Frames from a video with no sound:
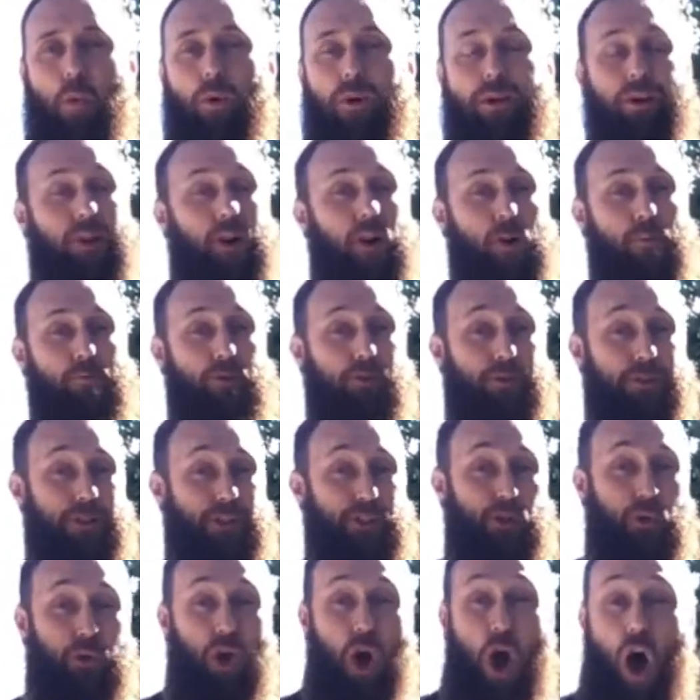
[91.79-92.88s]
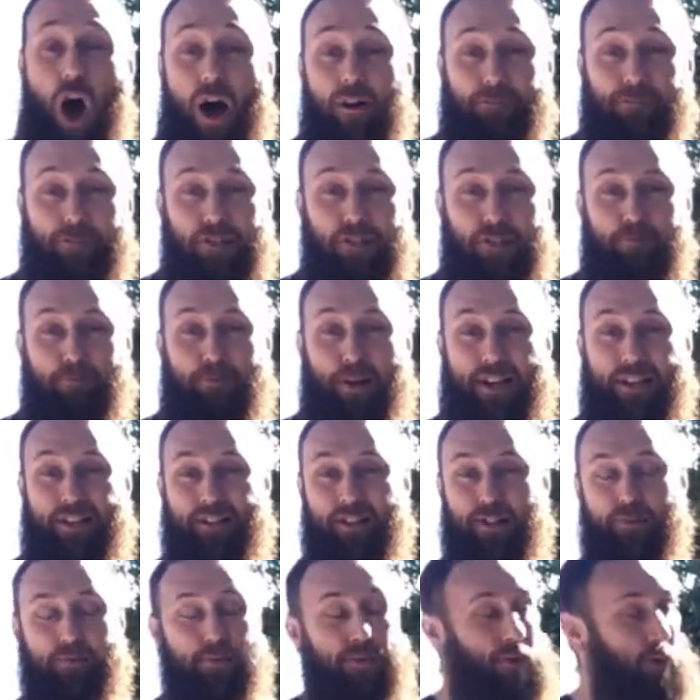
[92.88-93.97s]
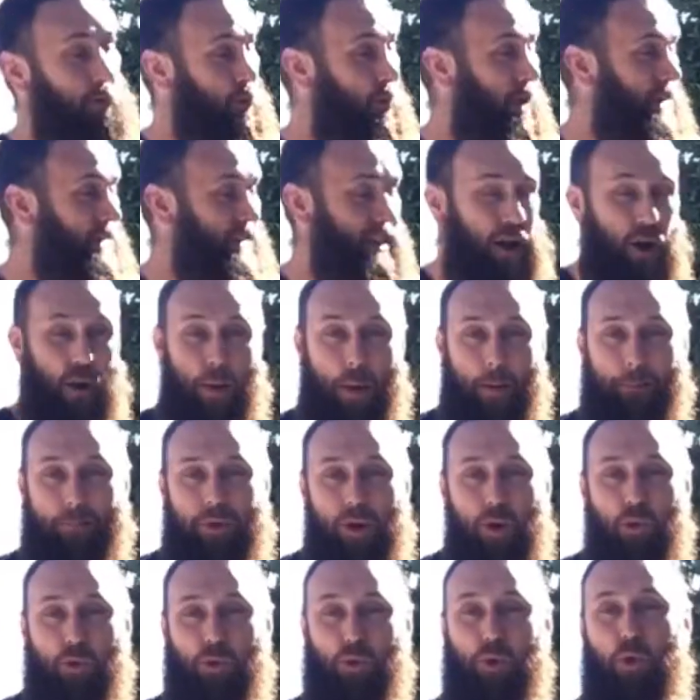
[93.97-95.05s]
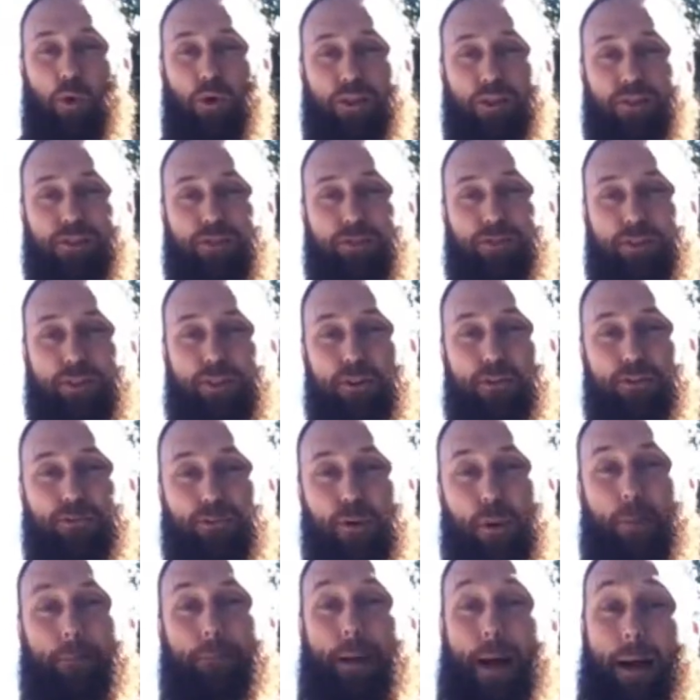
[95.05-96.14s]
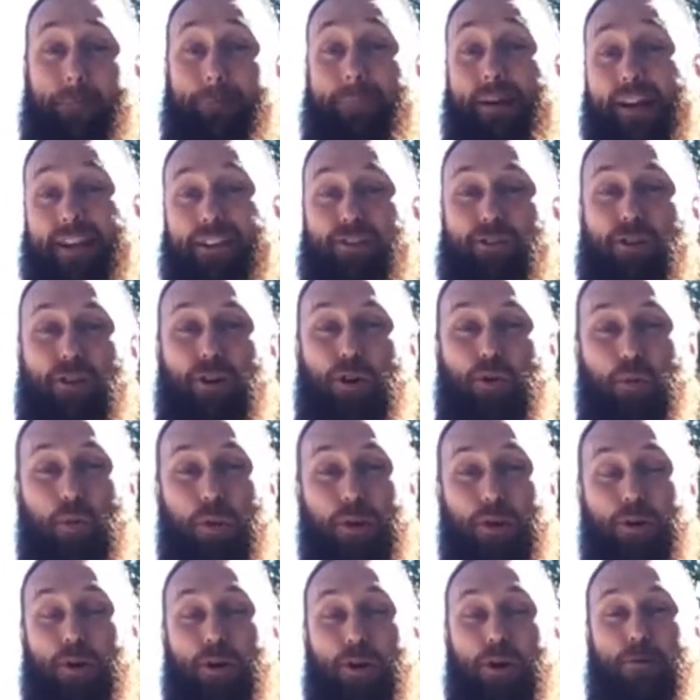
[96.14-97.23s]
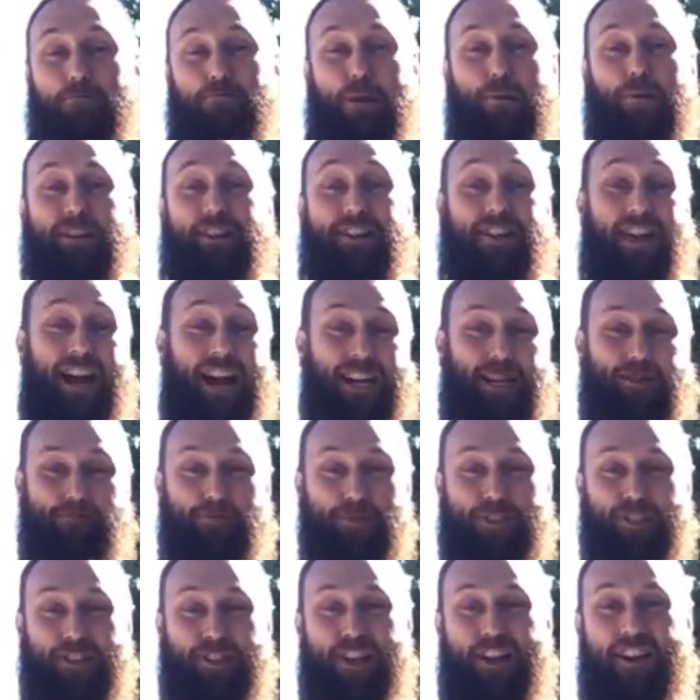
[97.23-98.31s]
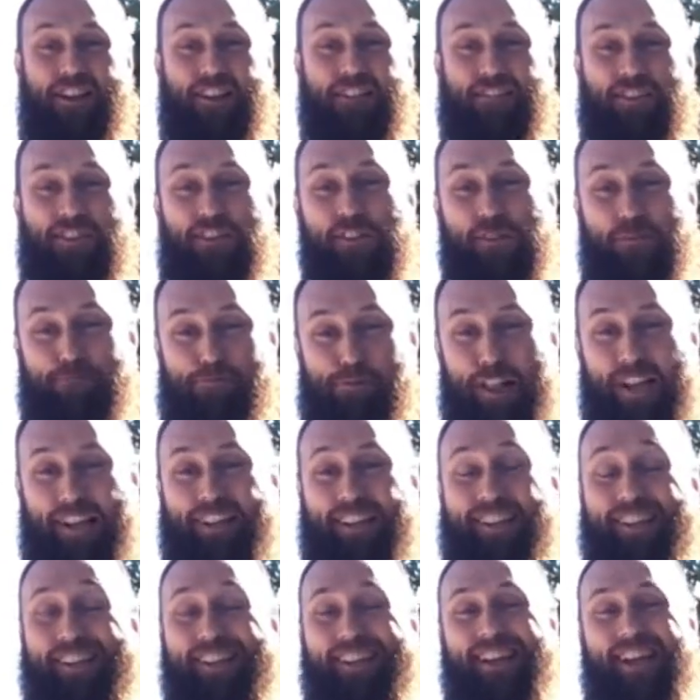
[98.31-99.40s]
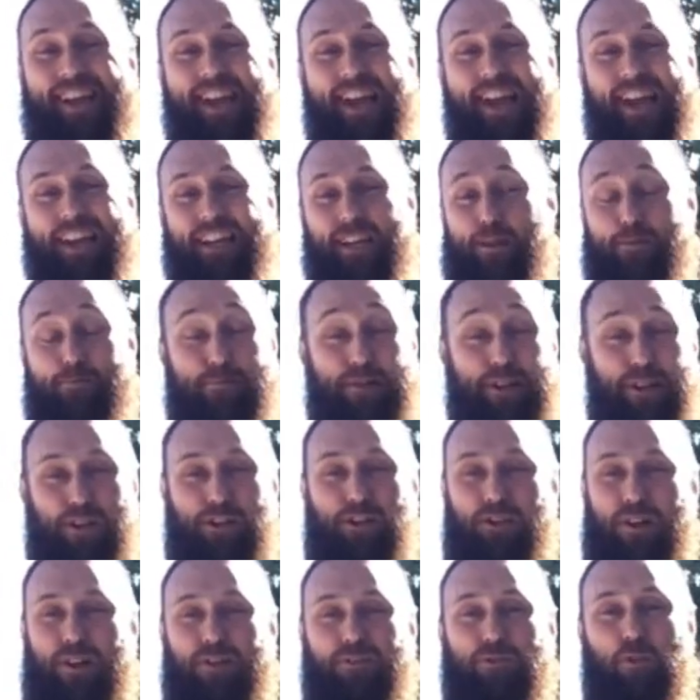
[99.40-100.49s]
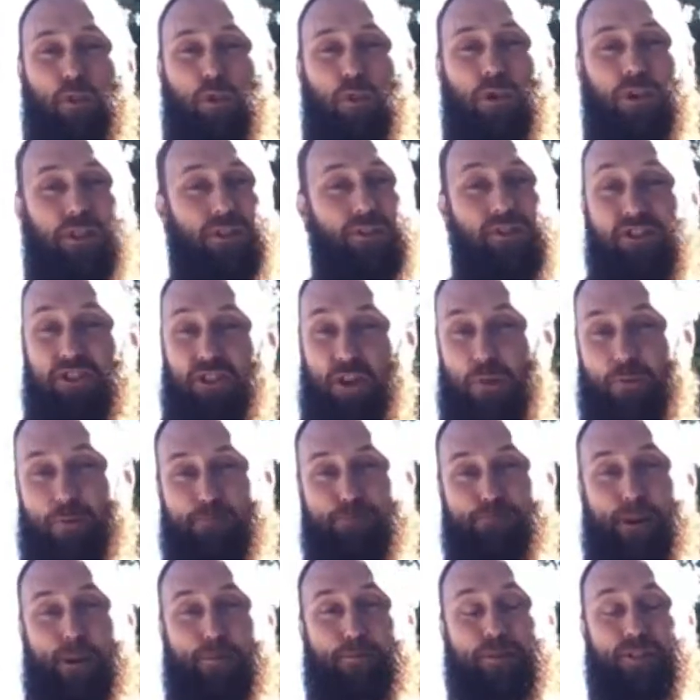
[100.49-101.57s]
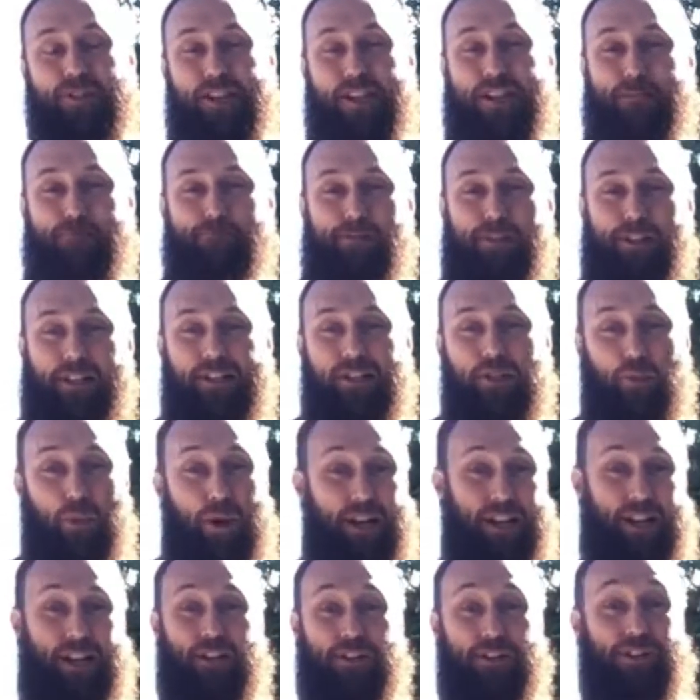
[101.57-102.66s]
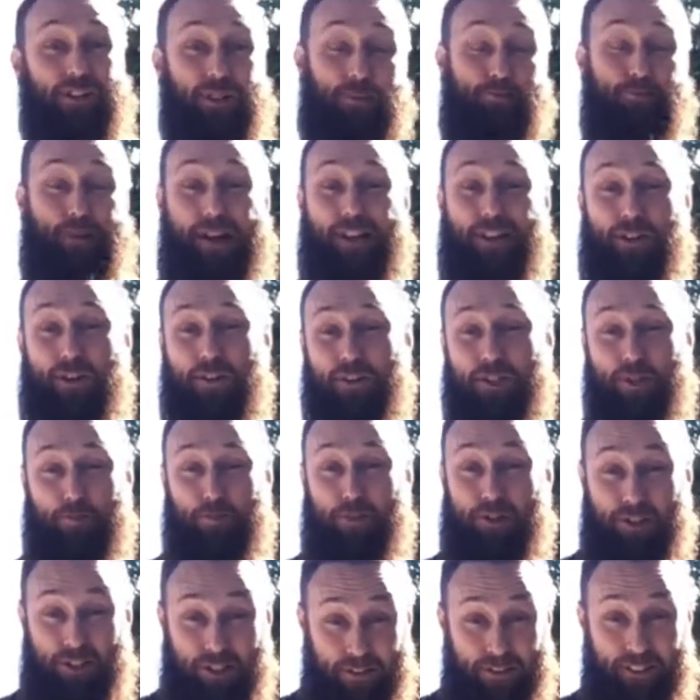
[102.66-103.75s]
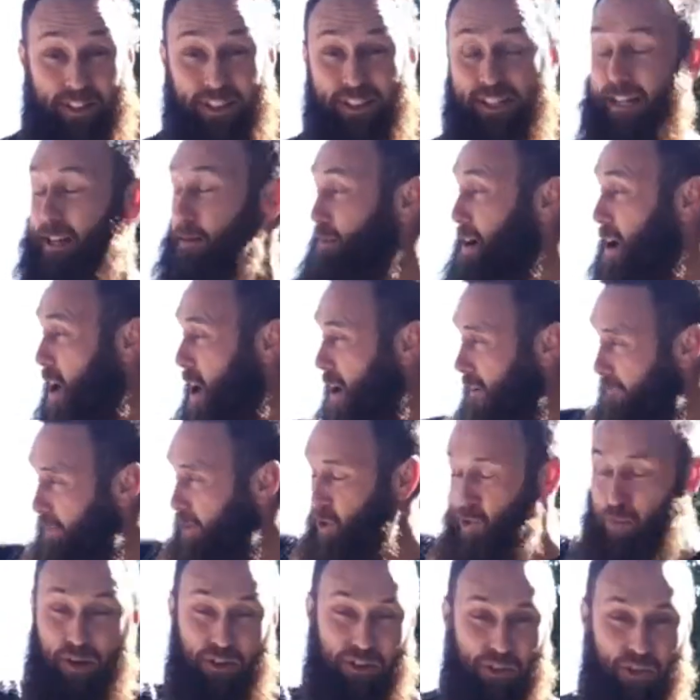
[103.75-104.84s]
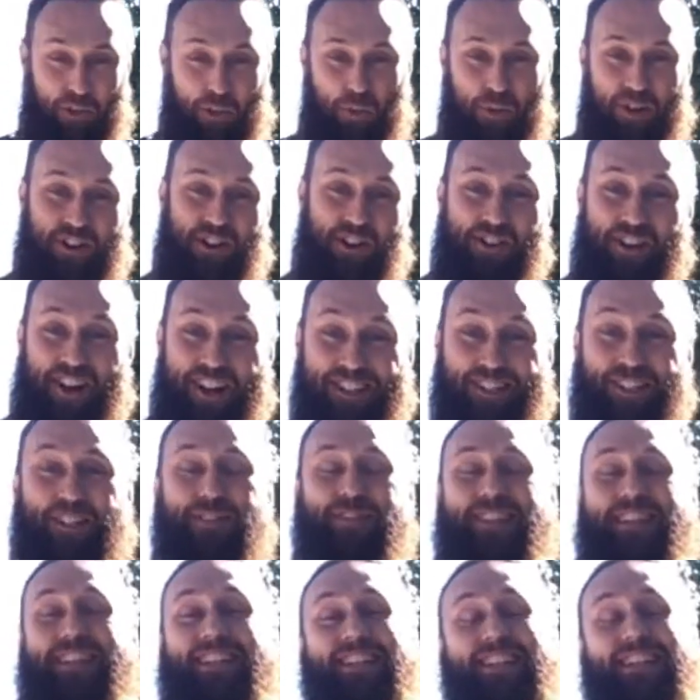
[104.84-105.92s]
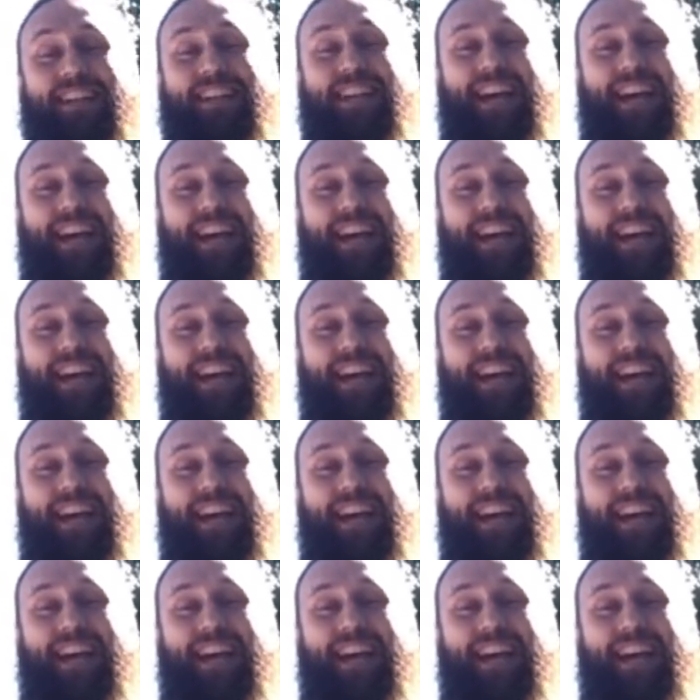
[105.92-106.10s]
We are moving into an office space. Right now, I'm recording this video from my backyard, where probably 90% of all the planning and administrative work and sermon prep is taking place right here in this backyard specifically, and in my office right through the window next to me.